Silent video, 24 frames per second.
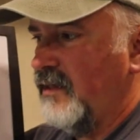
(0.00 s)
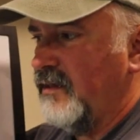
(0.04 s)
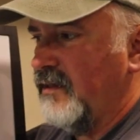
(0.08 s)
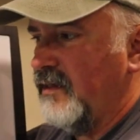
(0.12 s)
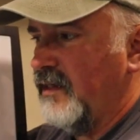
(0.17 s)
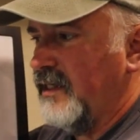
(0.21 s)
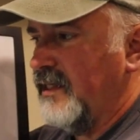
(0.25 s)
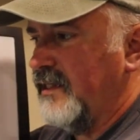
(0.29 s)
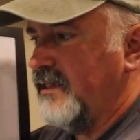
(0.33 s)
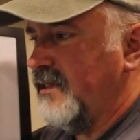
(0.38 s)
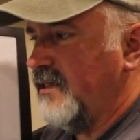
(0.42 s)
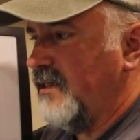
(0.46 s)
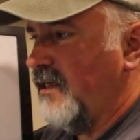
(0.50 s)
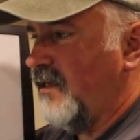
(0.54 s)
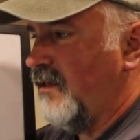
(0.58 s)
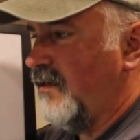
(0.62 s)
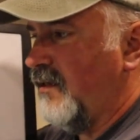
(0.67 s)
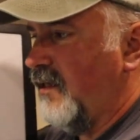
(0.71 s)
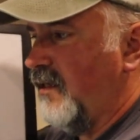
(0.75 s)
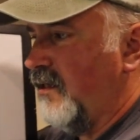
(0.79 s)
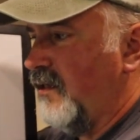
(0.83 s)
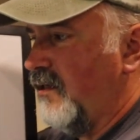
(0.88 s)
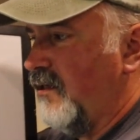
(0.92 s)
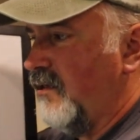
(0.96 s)
Like I
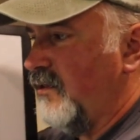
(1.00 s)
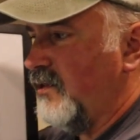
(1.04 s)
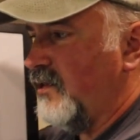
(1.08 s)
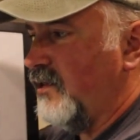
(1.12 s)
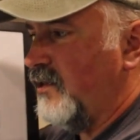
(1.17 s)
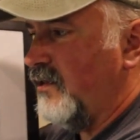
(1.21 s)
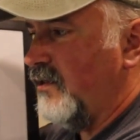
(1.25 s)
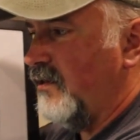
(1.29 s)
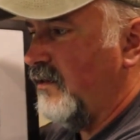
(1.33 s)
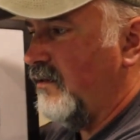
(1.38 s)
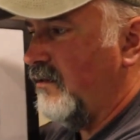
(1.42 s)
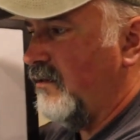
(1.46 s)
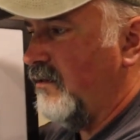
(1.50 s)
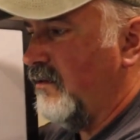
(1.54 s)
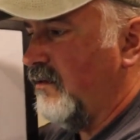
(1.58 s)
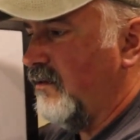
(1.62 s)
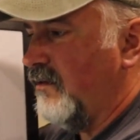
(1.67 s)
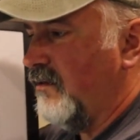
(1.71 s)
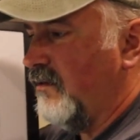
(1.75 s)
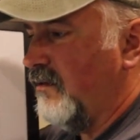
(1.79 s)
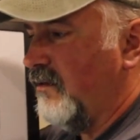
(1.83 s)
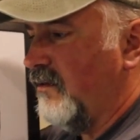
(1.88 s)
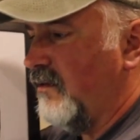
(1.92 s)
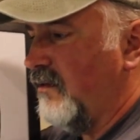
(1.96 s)
said, there's
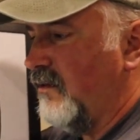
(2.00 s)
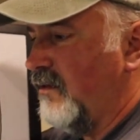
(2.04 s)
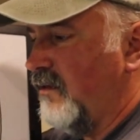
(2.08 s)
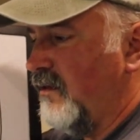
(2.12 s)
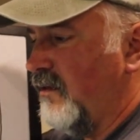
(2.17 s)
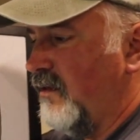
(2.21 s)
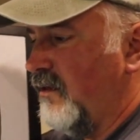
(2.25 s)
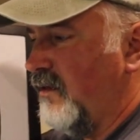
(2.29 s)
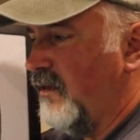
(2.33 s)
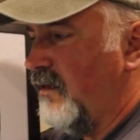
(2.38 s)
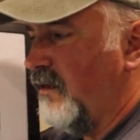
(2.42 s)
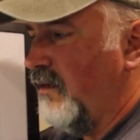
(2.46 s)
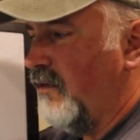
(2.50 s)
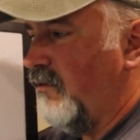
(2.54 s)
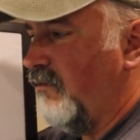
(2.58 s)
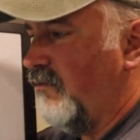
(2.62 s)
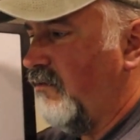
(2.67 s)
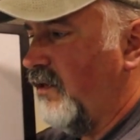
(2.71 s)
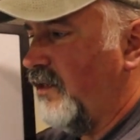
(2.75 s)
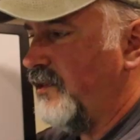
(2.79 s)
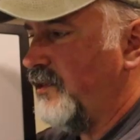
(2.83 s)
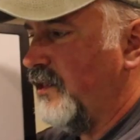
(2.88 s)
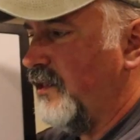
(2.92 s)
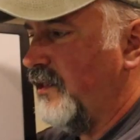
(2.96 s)

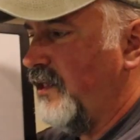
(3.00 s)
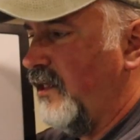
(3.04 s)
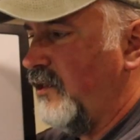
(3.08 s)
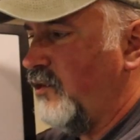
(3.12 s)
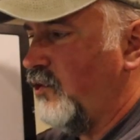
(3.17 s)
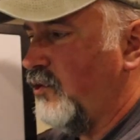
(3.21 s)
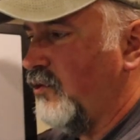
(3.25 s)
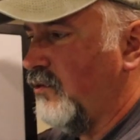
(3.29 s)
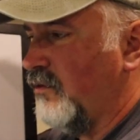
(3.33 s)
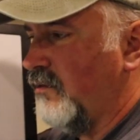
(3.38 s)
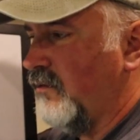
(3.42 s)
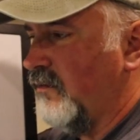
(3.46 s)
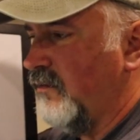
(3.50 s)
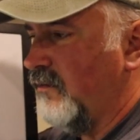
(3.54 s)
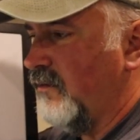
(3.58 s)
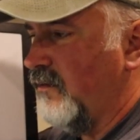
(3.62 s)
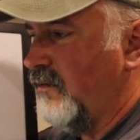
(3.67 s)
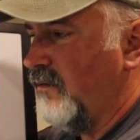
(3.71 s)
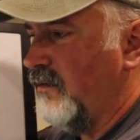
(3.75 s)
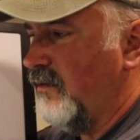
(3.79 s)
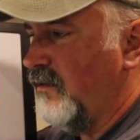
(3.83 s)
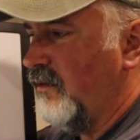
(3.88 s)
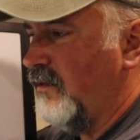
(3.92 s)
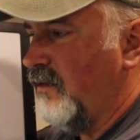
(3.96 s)
residential.
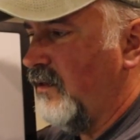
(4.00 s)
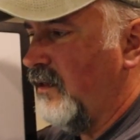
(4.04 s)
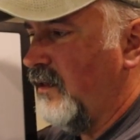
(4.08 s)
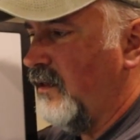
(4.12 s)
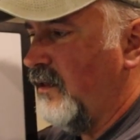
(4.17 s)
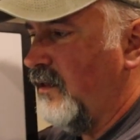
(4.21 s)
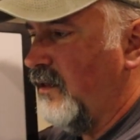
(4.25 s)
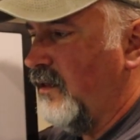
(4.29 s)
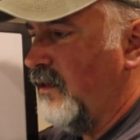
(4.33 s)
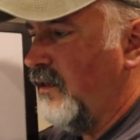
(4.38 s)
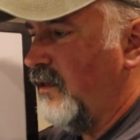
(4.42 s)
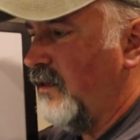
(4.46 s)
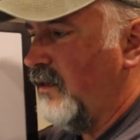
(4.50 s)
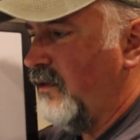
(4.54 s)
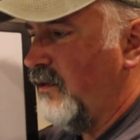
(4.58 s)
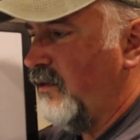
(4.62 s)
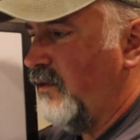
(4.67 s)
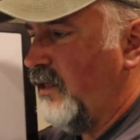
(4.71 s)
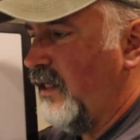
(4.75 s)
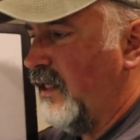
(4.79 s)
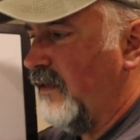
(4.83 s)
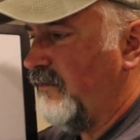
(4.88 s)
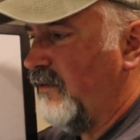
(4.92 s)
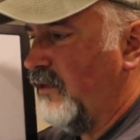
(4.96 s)

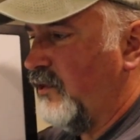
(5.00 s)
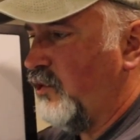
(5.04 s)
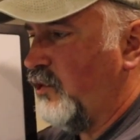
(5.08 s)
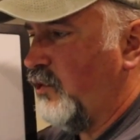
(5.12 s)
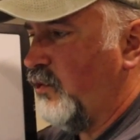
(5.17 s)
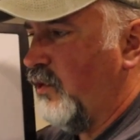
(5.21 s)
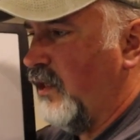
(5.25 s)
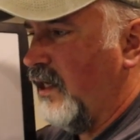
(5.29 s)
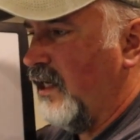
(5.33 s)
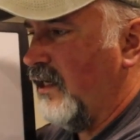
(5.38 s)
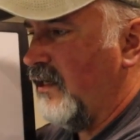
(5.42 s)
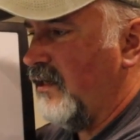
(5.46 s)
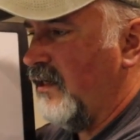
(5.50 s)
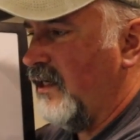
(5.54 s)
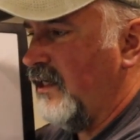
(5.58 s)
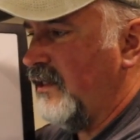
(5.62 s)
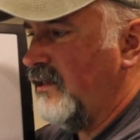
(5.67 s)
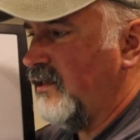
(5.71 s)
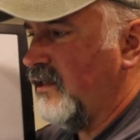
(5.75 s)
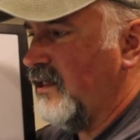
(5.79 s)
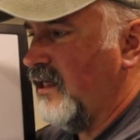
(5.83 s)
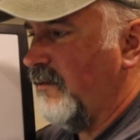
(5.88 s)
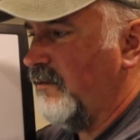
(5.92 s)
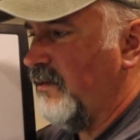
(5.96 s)
You have the two hot
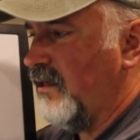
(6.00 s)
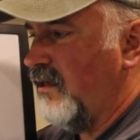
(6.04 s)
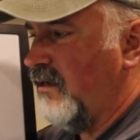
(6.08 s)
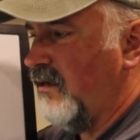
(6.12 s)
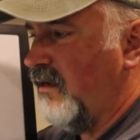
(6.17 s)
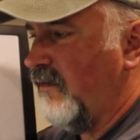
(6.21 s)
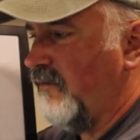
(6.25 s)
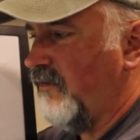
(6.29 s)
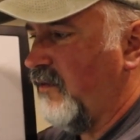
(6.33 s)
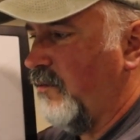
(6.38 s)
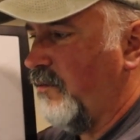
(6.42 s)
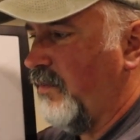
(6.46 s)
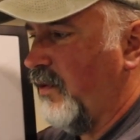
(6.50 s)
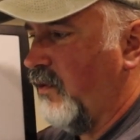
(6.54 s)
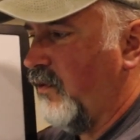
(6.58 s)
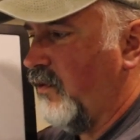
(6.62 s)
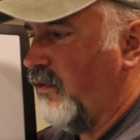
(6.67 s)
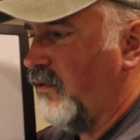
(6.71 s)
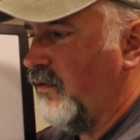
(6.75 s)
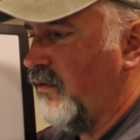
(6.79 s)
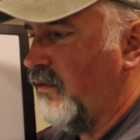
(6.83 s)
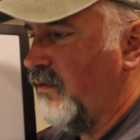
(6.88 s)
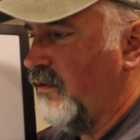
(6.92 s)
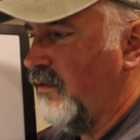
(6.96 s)
lines coming in off the
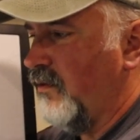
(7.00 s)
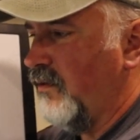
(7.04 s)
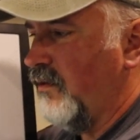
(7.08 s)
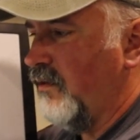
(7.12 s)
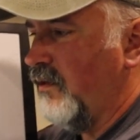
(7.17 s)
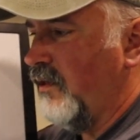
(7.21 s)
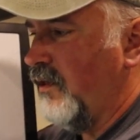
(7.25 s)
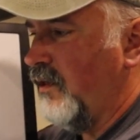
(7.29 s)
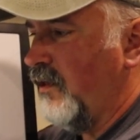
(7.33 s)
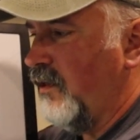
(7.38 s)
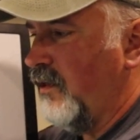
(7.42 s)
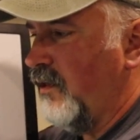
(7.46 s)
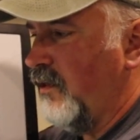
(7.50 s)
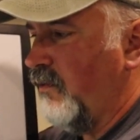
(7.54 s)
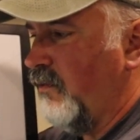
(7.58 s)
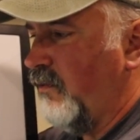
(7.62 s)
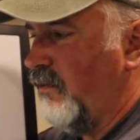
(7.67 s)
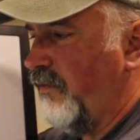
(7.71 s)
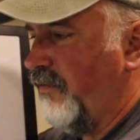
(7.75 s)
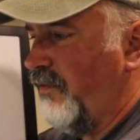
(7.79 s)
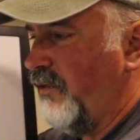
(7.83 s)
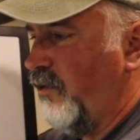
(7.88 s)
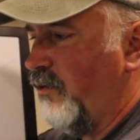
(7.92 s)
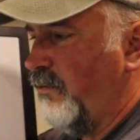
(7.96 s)
pole
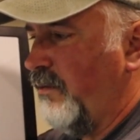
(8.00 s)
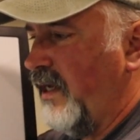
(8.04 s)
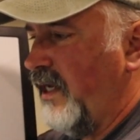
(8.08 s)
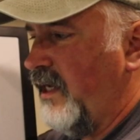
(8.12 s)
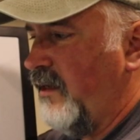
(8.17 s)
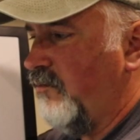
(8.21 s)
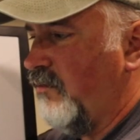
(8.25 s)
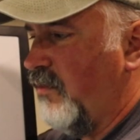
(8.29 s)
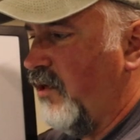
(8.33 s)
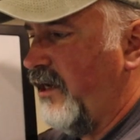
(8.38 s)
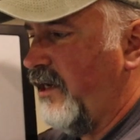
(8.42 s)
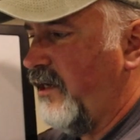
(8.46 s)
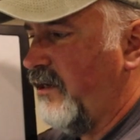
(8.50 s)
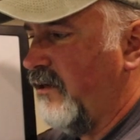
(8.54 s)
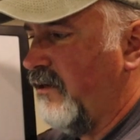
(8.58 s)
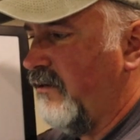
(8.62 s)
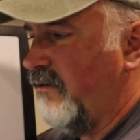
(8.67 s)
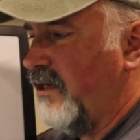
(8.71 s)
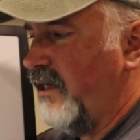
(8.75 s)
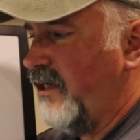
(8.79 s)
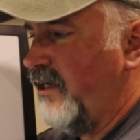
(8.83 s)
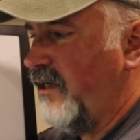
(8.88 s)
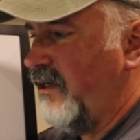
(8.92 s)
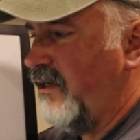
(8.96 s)
with your main breaker
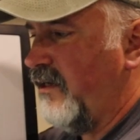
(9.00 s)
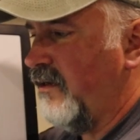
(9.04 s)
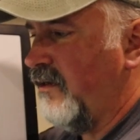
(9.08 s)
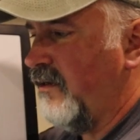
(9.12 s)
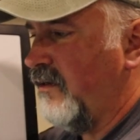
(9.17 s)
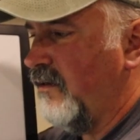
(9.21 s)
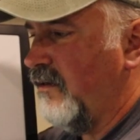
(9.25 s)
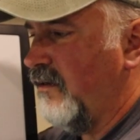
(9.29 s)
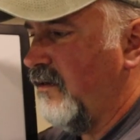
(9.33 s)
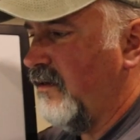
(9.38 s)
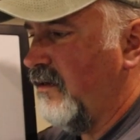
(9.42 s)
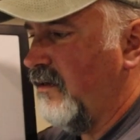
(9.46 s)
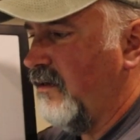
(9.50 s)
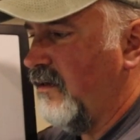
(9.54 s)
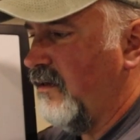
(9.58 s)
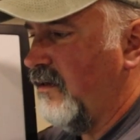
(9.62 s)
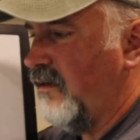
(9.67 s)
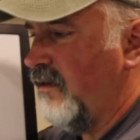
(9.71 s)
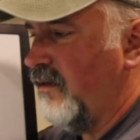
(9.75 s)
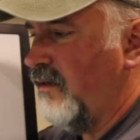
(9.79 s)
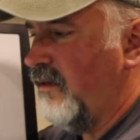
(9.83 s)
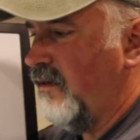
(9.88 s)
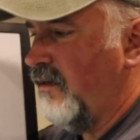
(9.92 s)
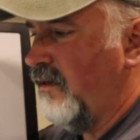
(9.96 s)
right here.
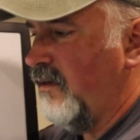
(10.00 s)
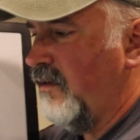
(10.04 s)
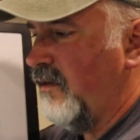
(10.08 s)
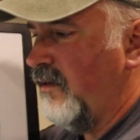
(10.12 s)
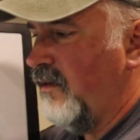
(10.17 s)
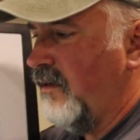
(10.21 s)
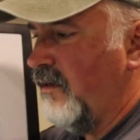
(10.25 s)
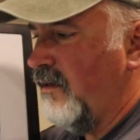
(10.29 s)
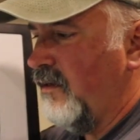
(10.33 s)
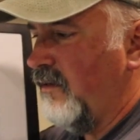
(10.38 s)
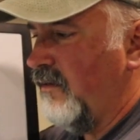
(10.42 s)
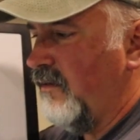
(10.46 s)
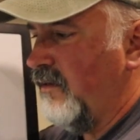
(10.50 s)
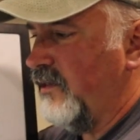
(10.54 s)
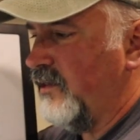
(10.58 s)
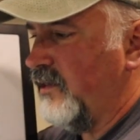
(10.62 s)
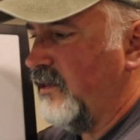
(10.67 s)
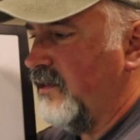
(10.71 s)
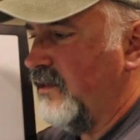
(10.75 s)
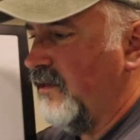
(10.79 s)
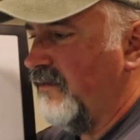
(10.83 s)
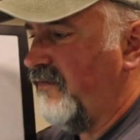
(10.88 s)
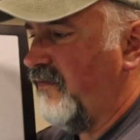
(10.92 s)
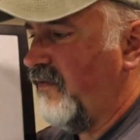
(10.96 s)

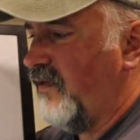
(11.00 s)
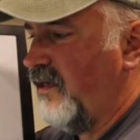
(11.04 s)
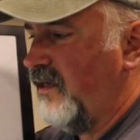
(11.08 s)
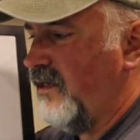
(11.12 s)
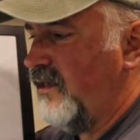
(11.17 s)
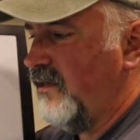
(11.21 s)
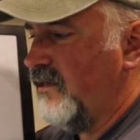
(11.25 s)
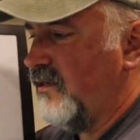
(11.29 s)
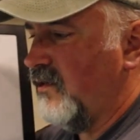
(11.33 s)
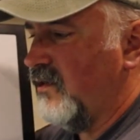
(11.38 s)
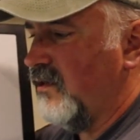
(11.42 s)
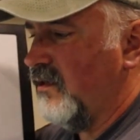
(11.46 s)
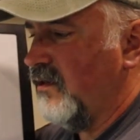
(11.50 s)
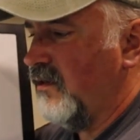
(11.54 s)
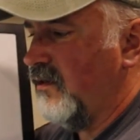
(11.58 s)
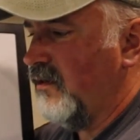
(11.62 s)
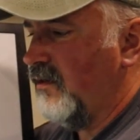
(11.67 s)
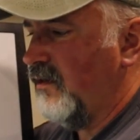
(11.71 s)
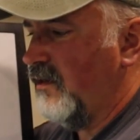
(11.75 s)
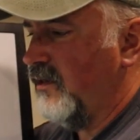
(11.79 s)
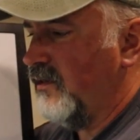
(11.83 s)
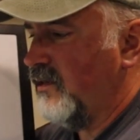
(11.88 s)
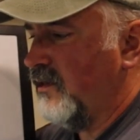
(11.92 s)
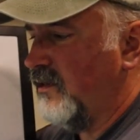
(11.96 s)
This is a phase,
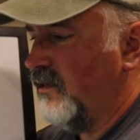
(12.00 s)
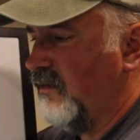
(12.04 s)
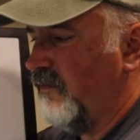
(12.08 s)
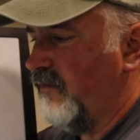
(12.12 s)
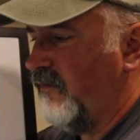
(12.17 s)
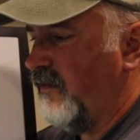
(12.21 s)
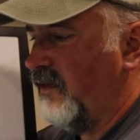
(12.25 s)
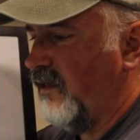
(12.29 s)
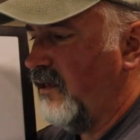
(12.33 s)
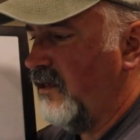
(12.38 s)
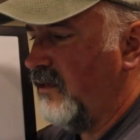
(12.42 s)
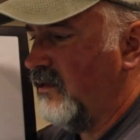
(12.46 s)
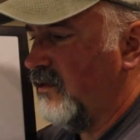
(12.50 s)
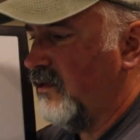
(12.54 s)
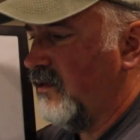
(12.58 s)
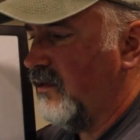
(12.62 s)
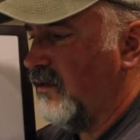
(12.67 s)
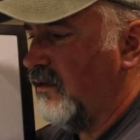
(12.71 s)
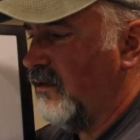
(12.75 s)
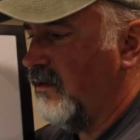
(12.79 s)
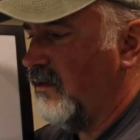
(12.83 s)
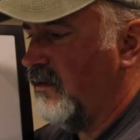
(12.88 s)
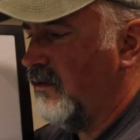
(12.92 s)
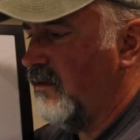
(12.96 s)
this is a phase.